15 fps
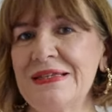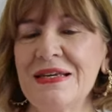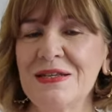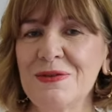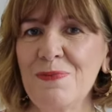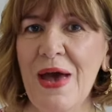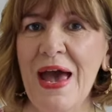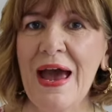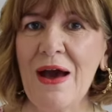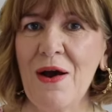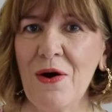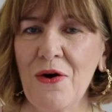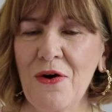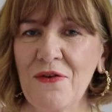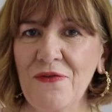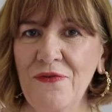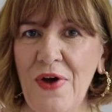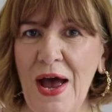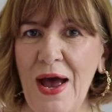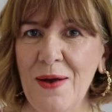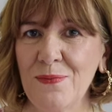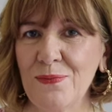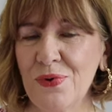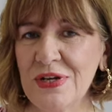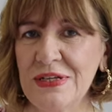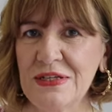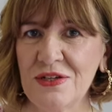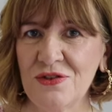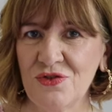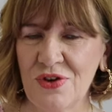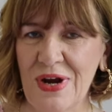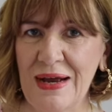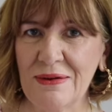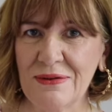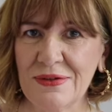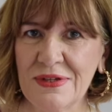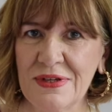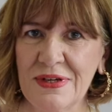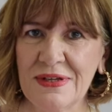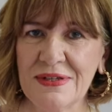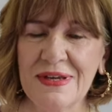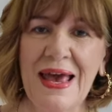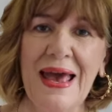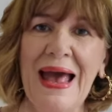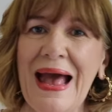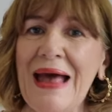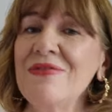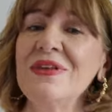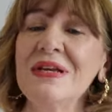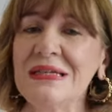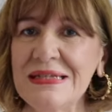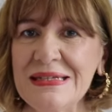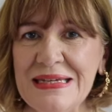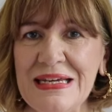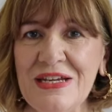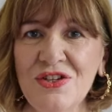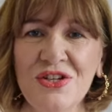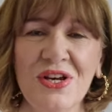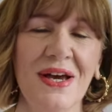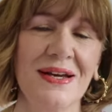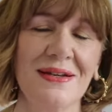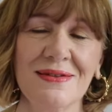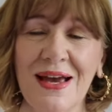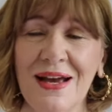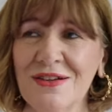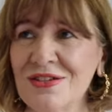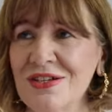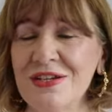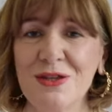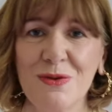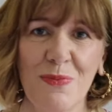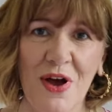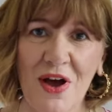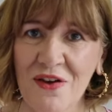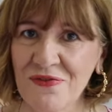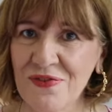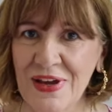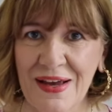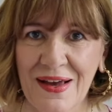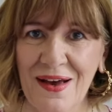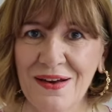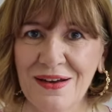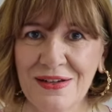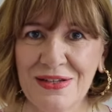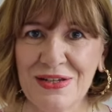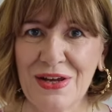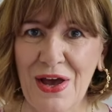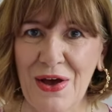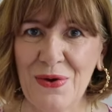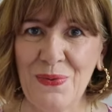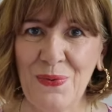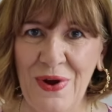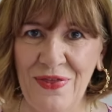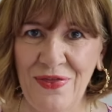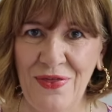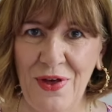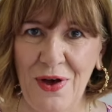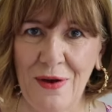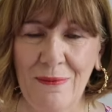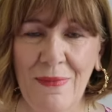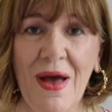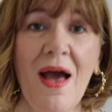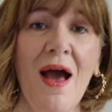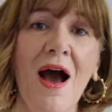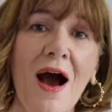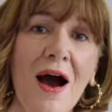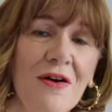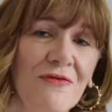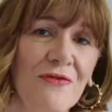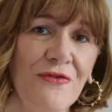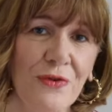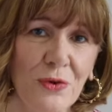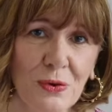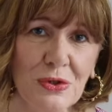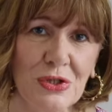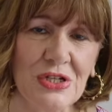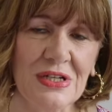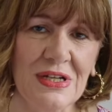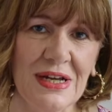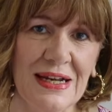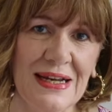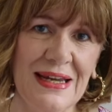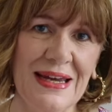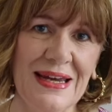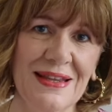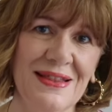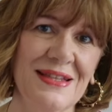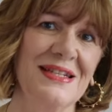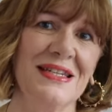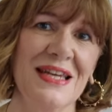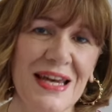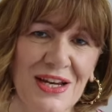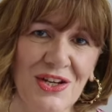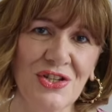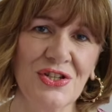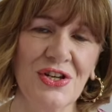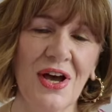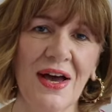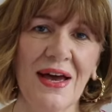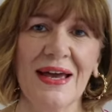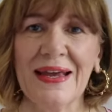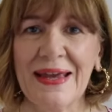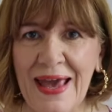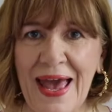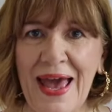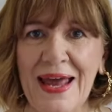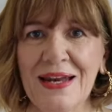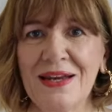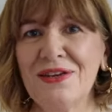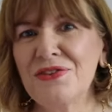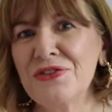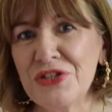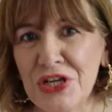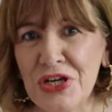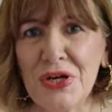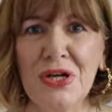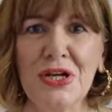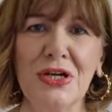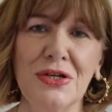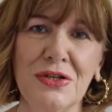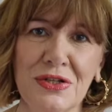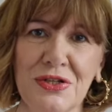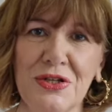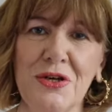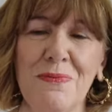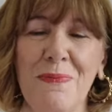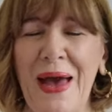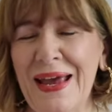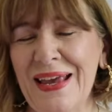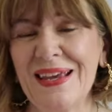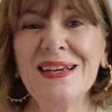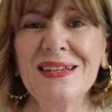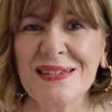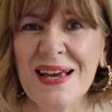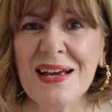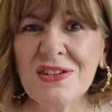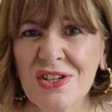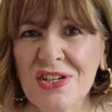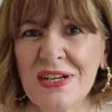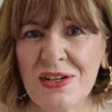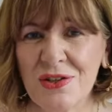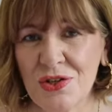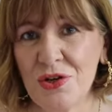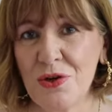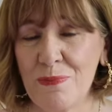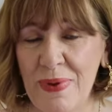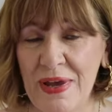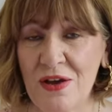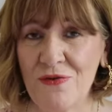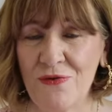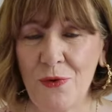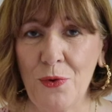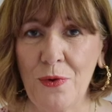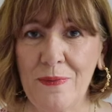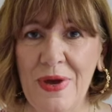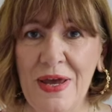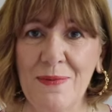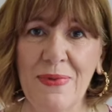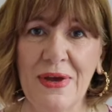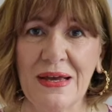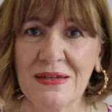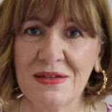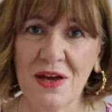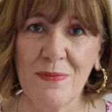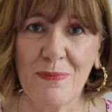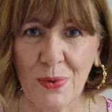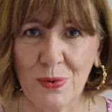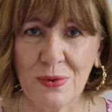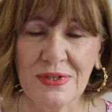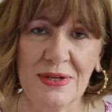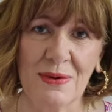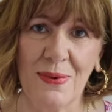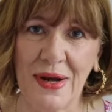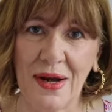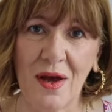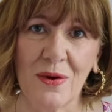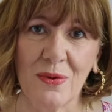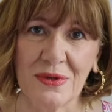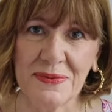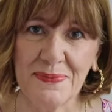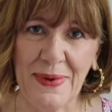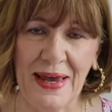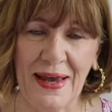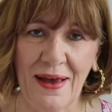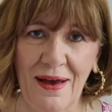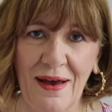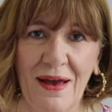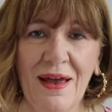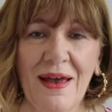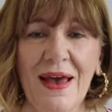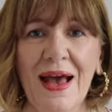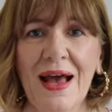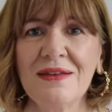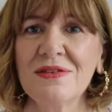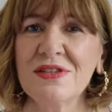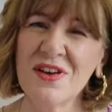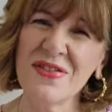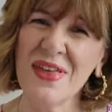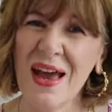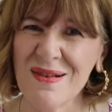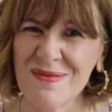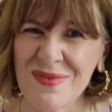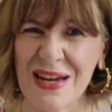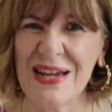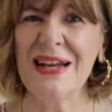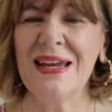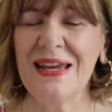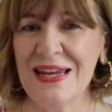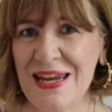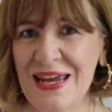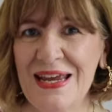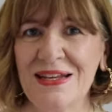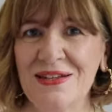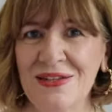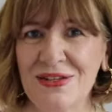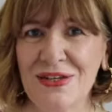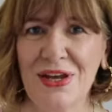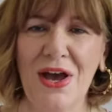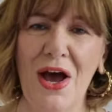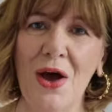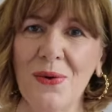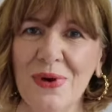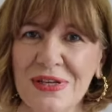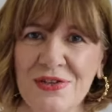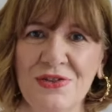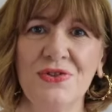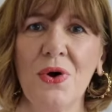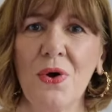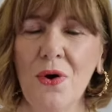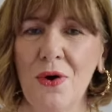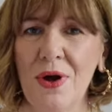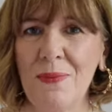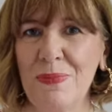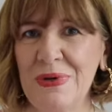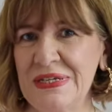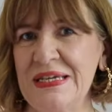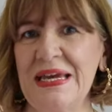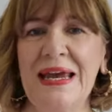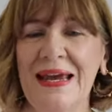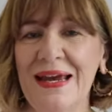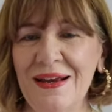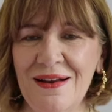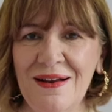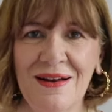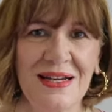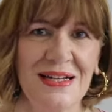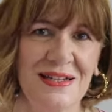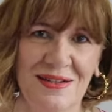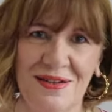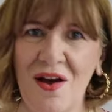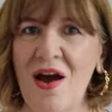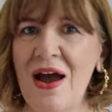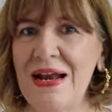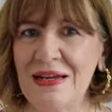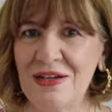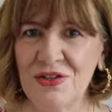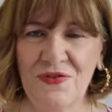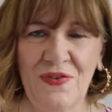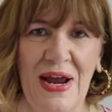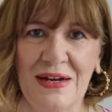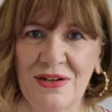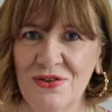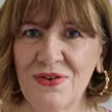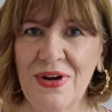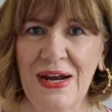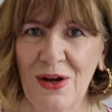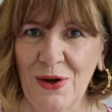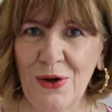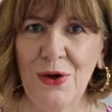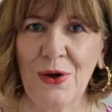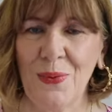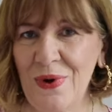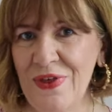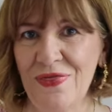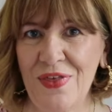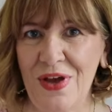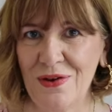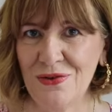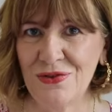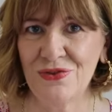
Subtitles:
this pair of printed trousers, and this t-shirt is actually the perfect colour to go with them. Unfortunately, the t-shirt again is too loose, too baggy. It's actually too big for me because I bought it when I was bigger. And so that really needs to go. It's not a particularly stylish, flattering look with those